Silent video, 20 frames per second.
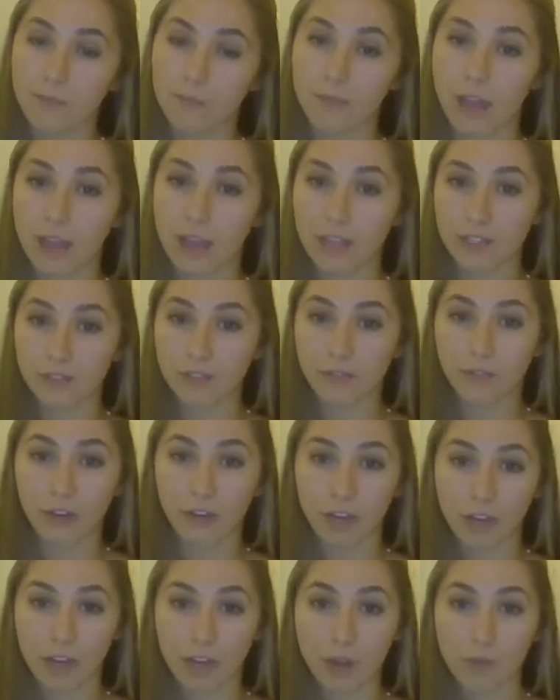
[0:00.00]
That is a
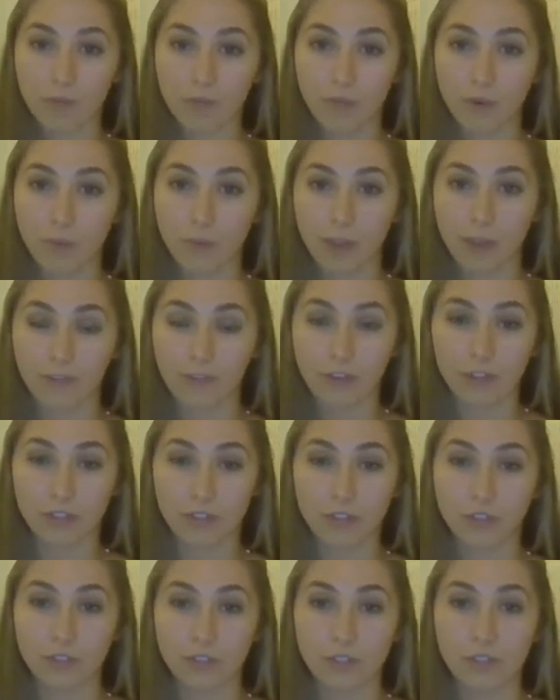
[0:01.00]
very helpful way for
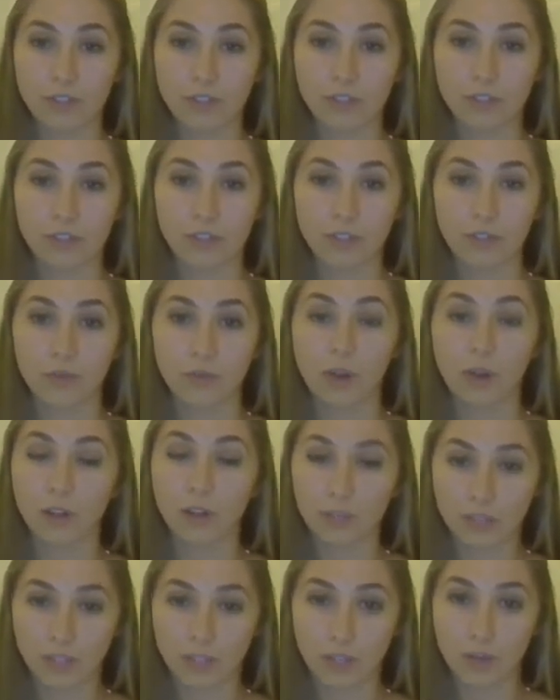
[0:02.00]
students to
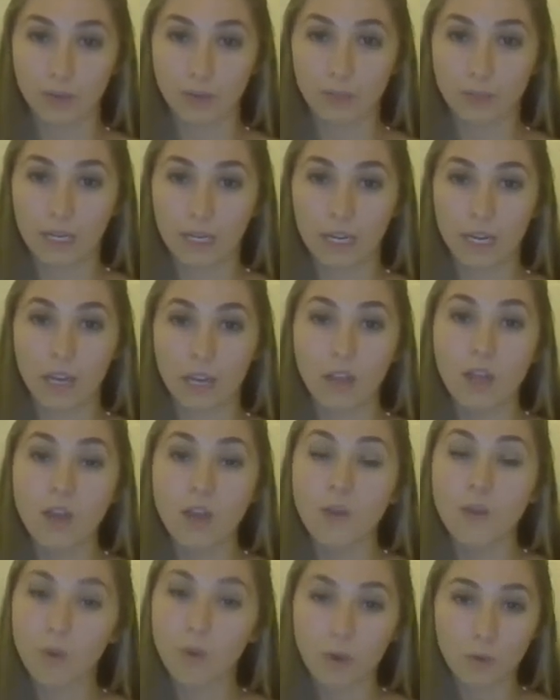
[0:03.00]
also be
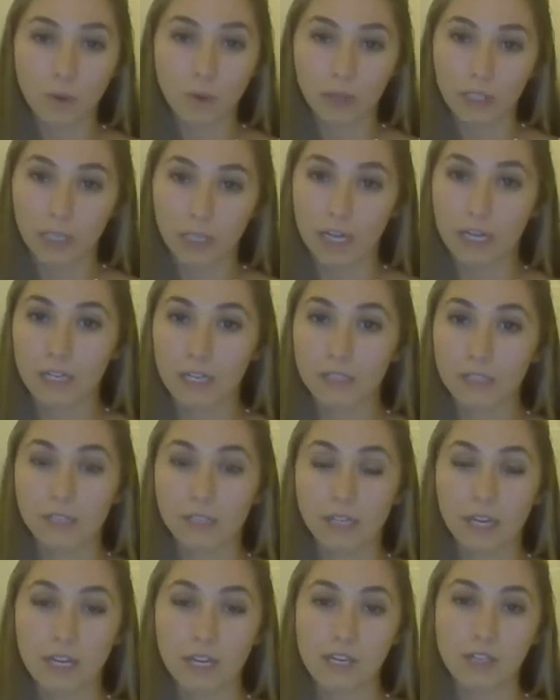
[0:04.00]
more
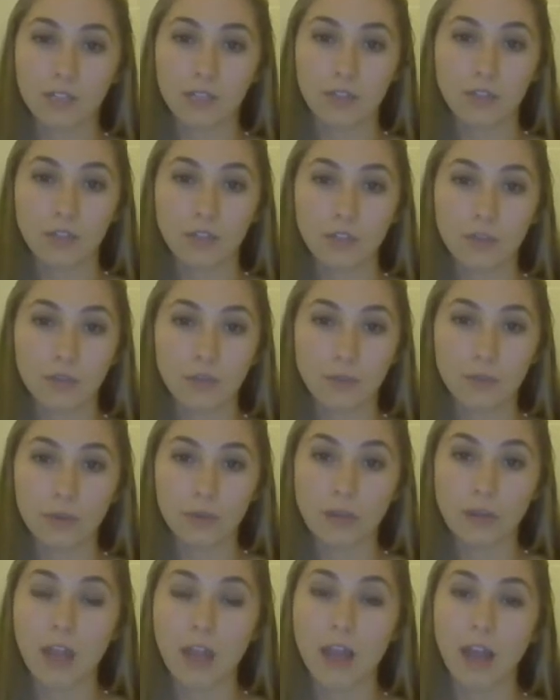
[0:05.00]
organized and to
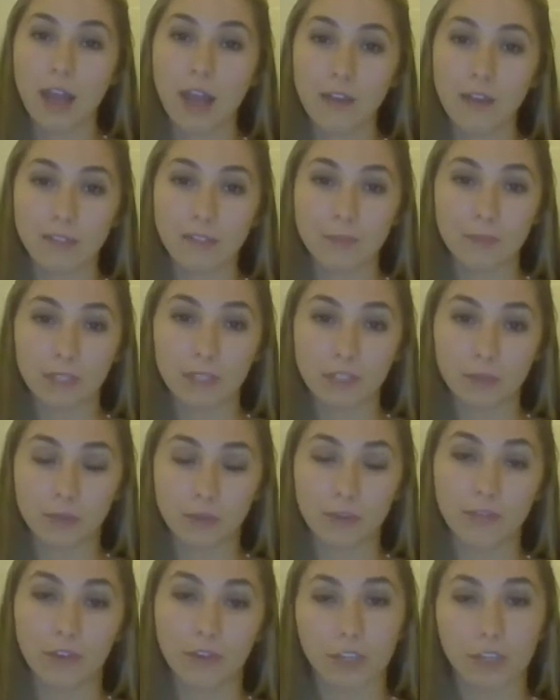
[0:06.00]
have something to
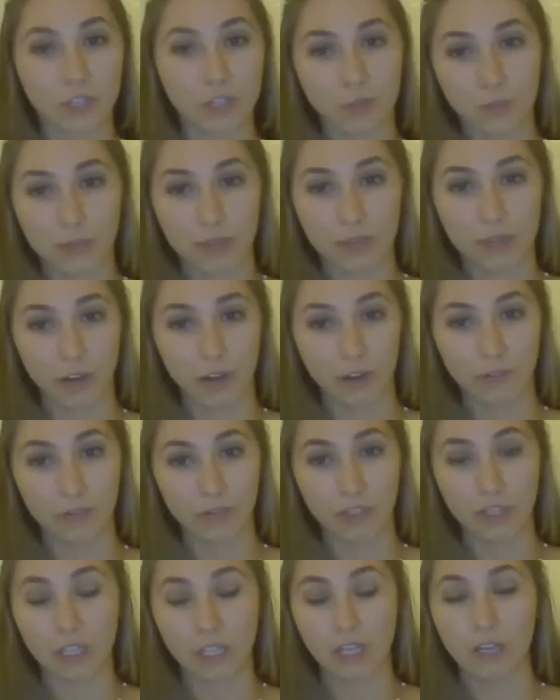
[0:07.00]
refer to when they are
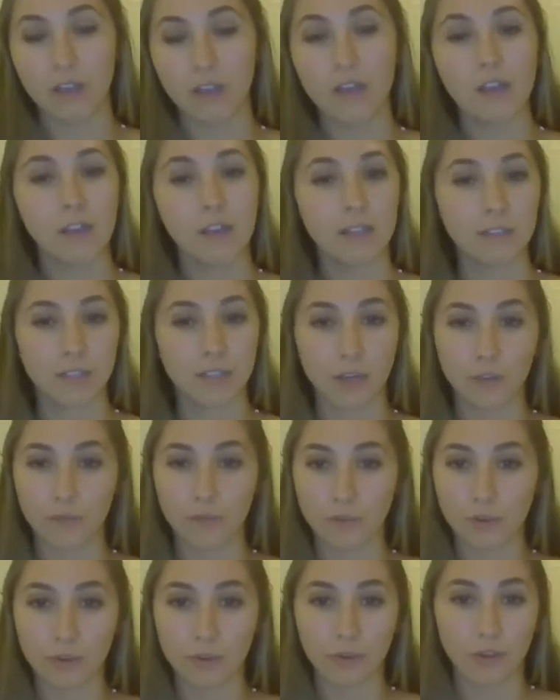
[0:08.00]
feeling
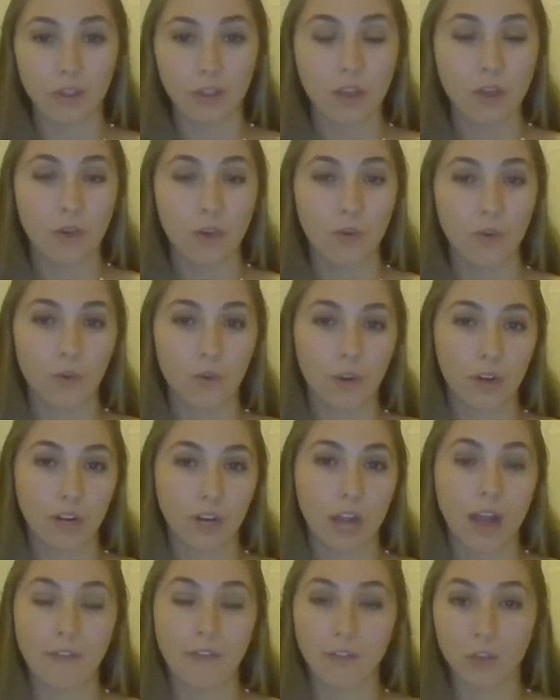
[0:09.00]
doubtful or
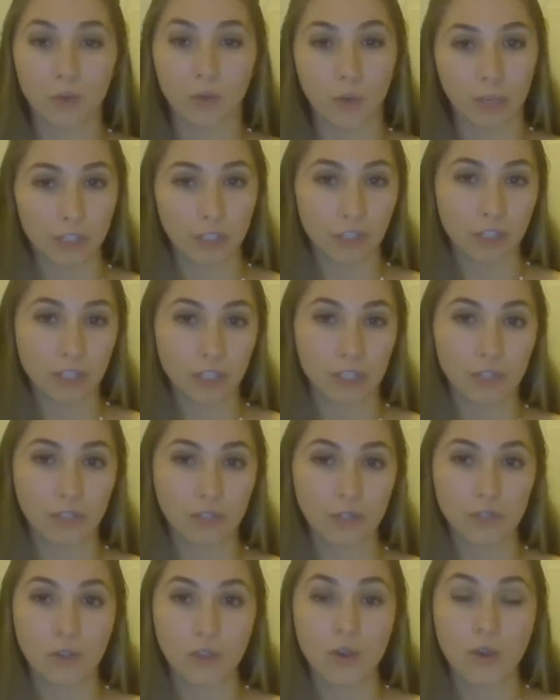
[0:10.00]
having
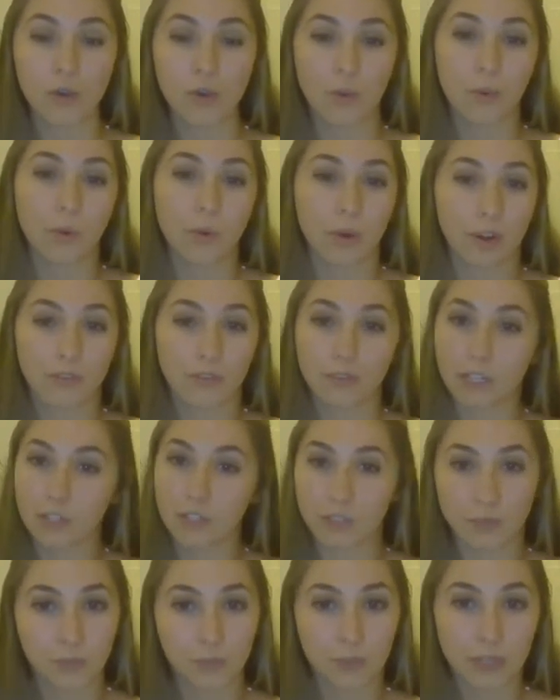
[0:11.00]
questions, or if they
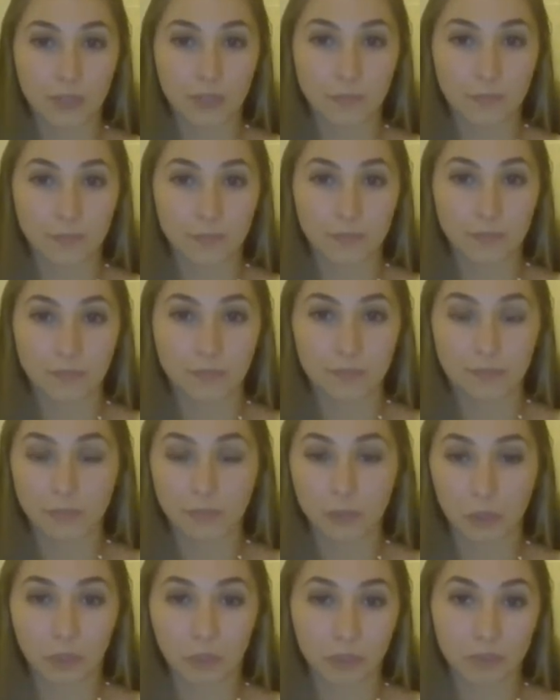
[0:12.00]
just want to
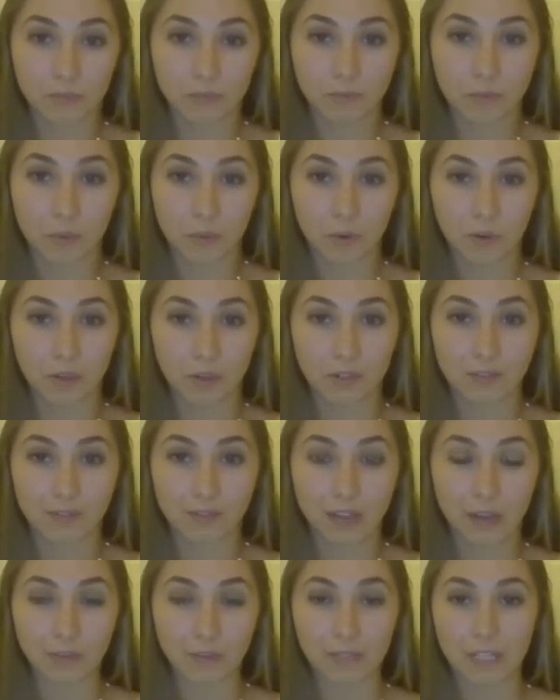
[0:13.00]
learn more
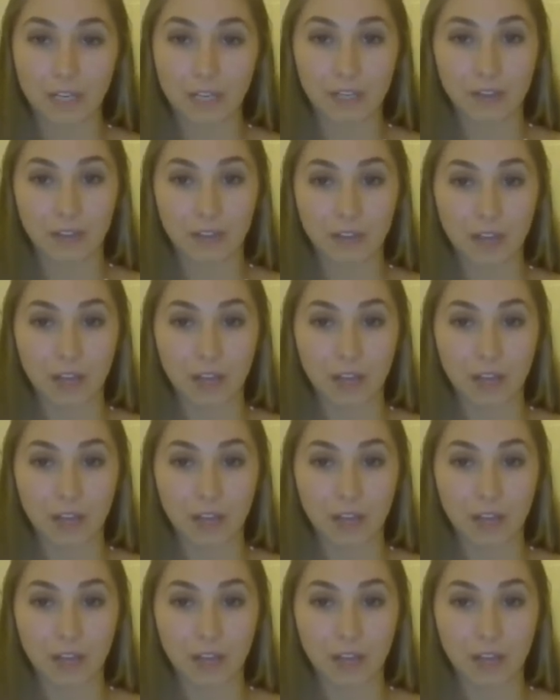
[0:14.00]
outside of the